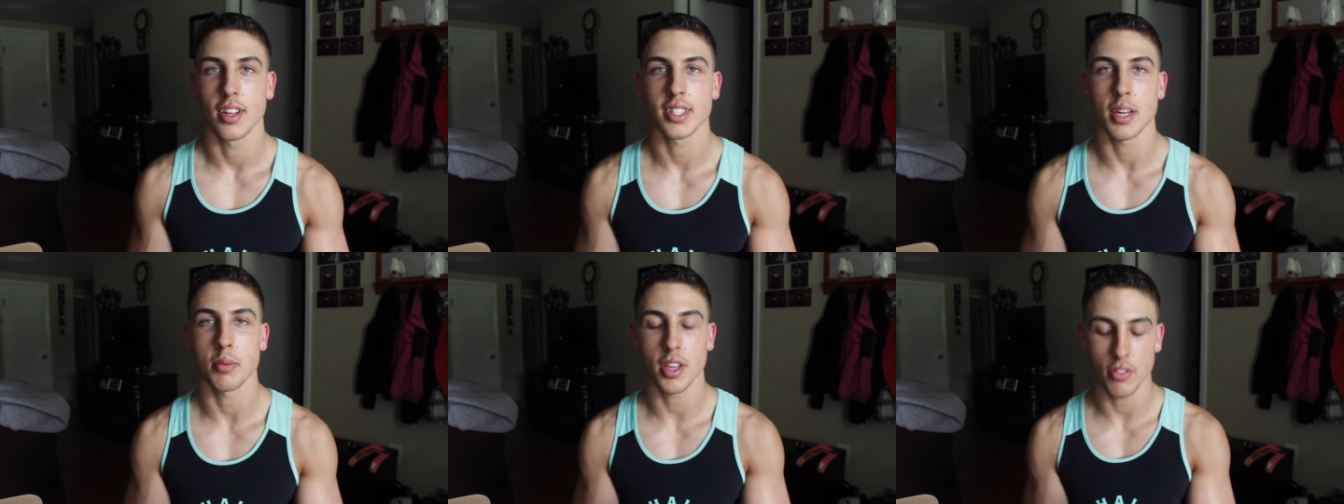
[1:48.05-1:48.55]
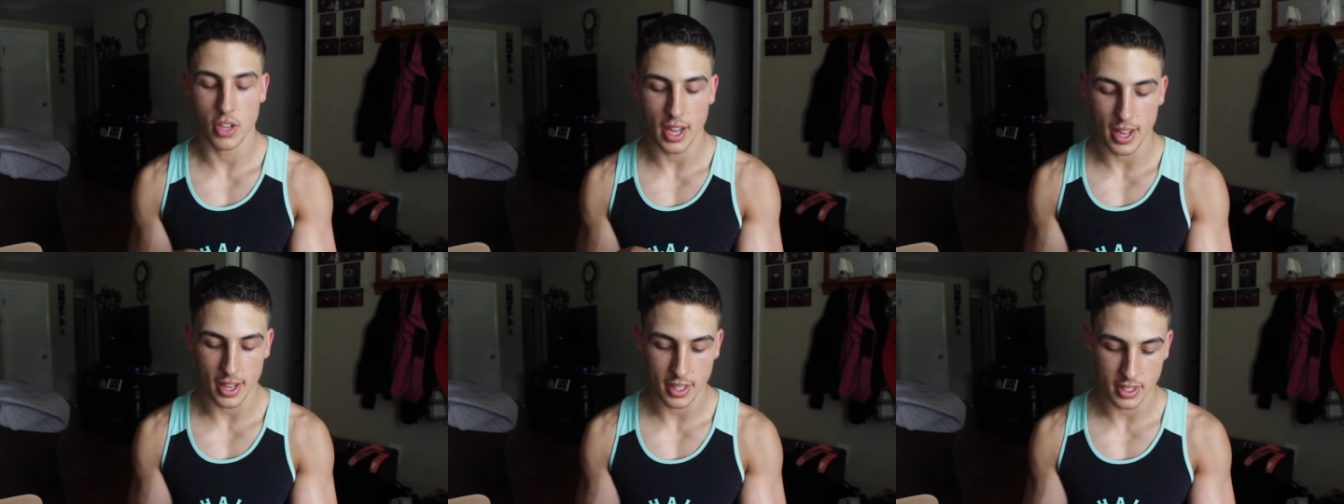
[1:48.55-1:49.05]
Time to give you
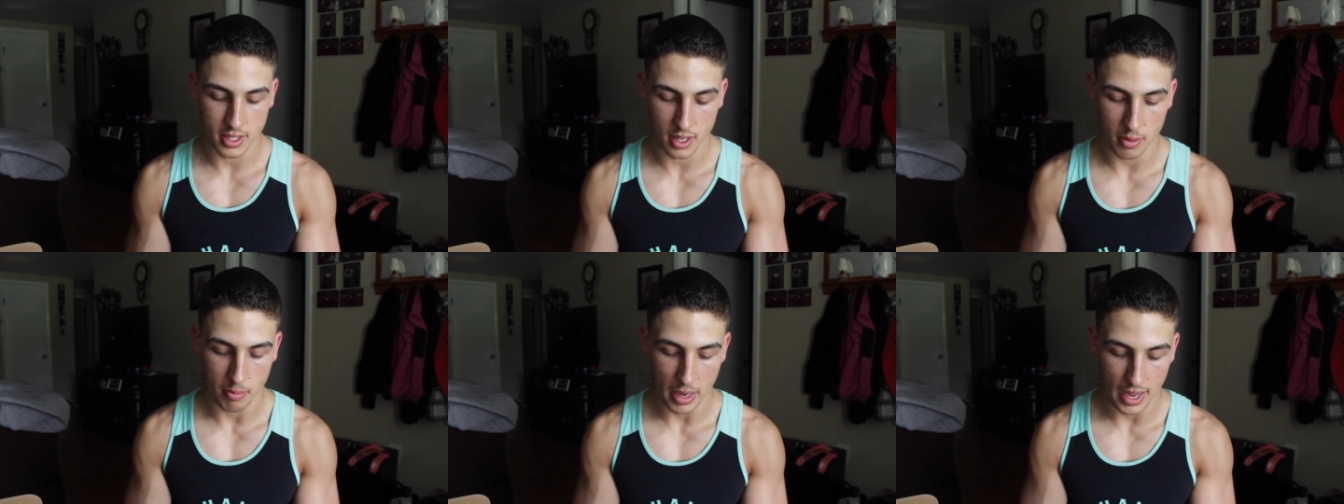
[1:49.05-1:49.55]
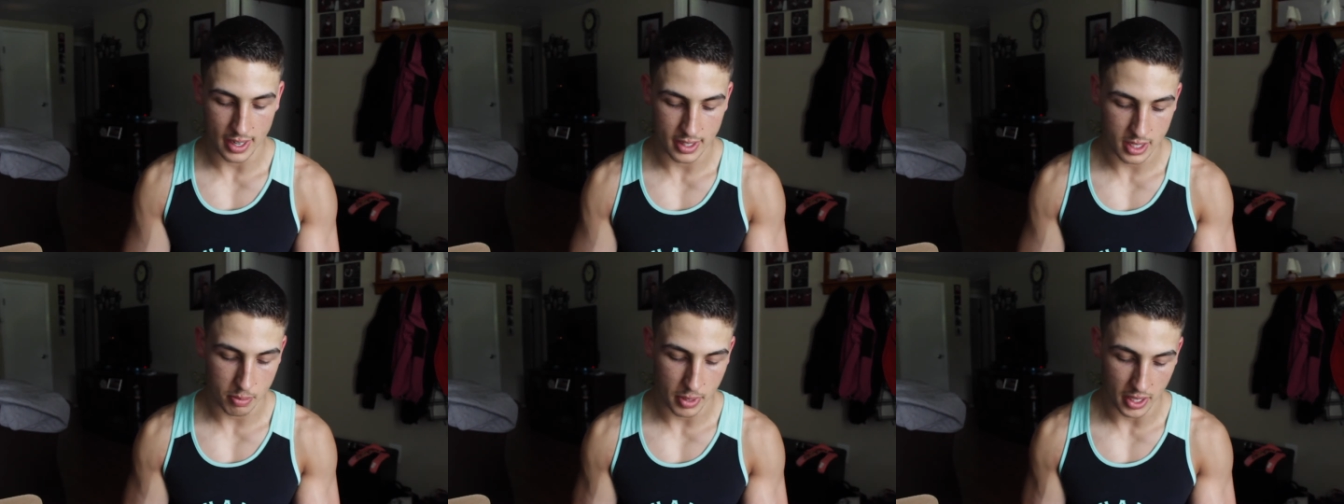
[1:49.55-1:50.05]
guys my
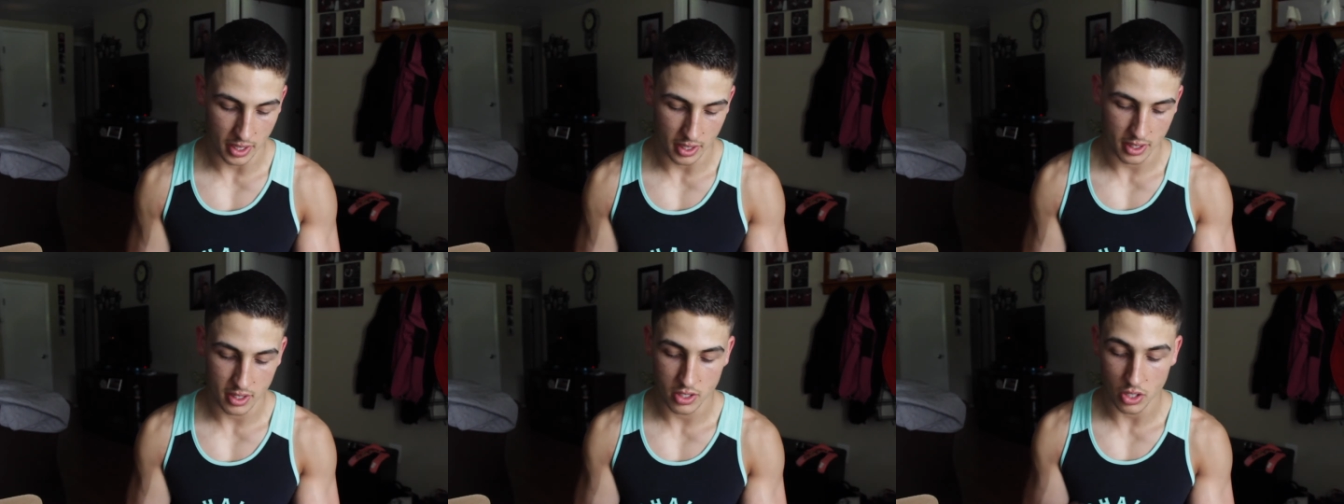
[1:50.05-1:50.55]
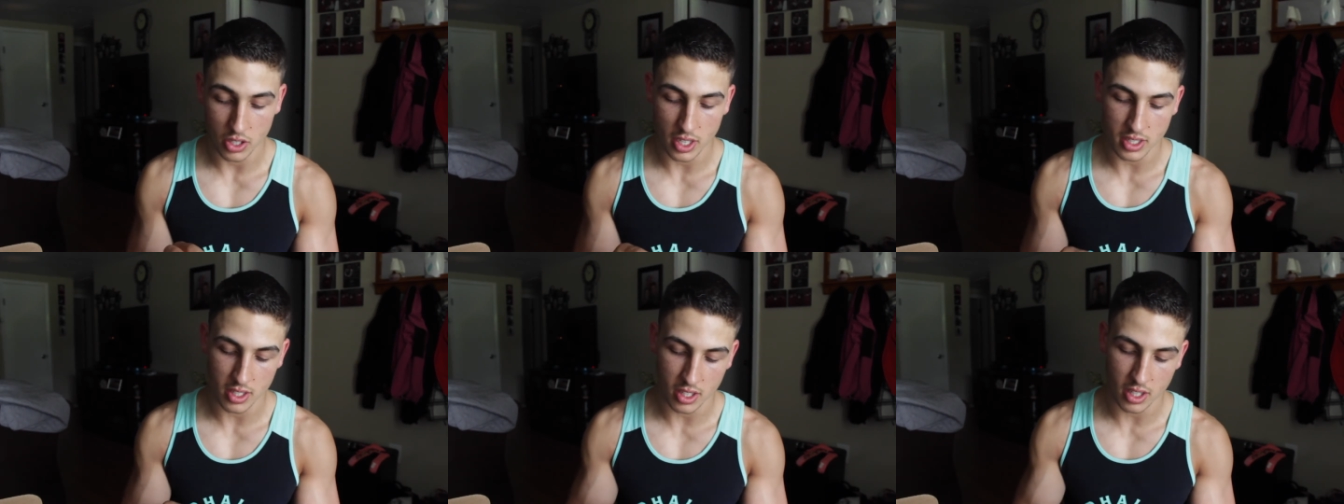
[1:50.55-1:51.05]
honest opinion. So it
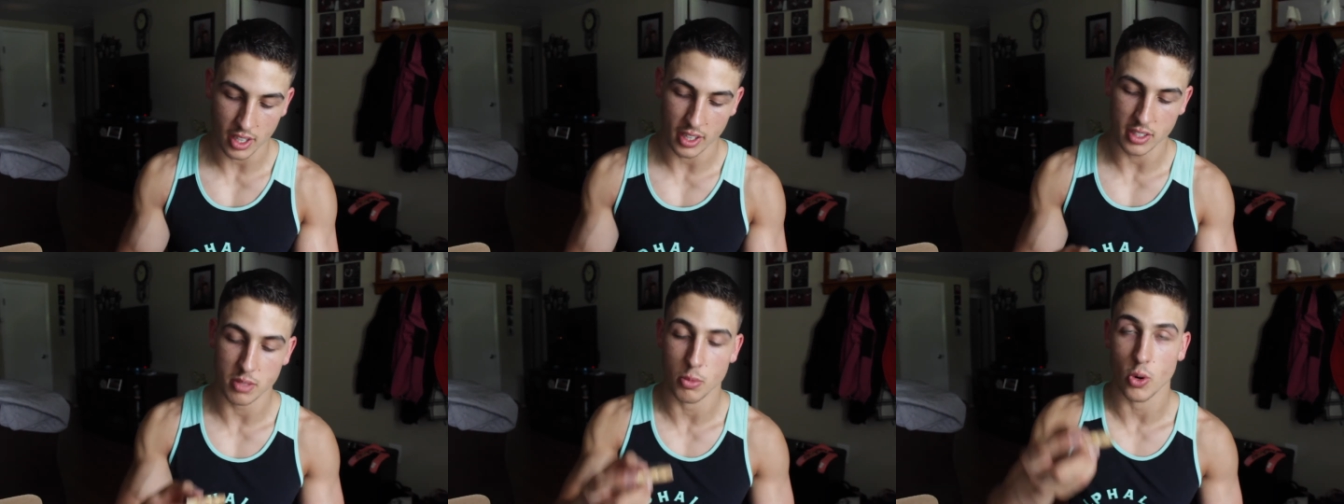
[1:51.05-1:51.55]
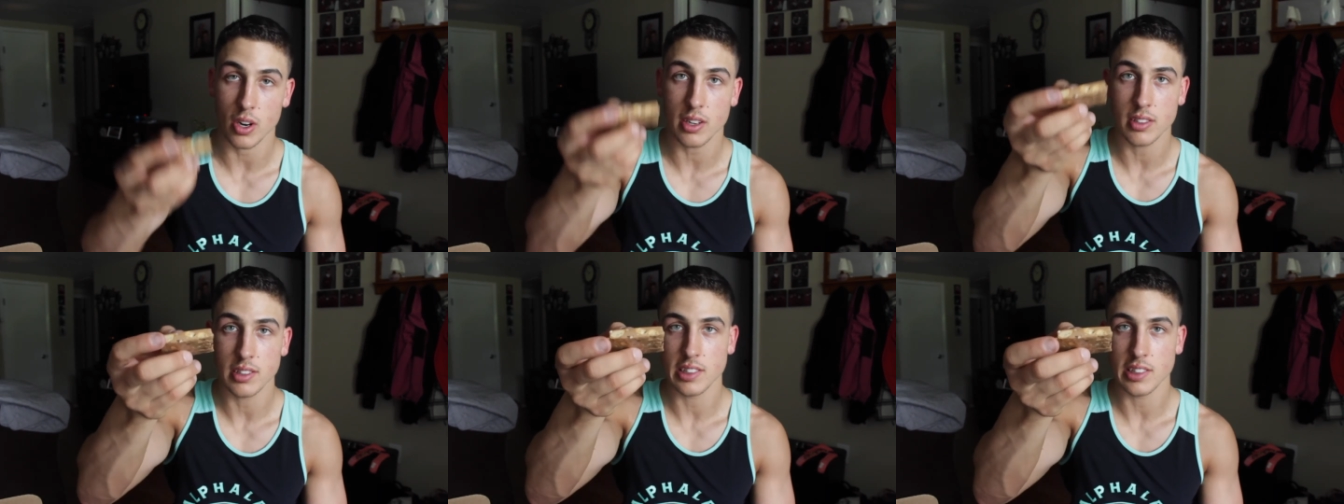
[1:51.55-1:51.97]
does look like a s'more.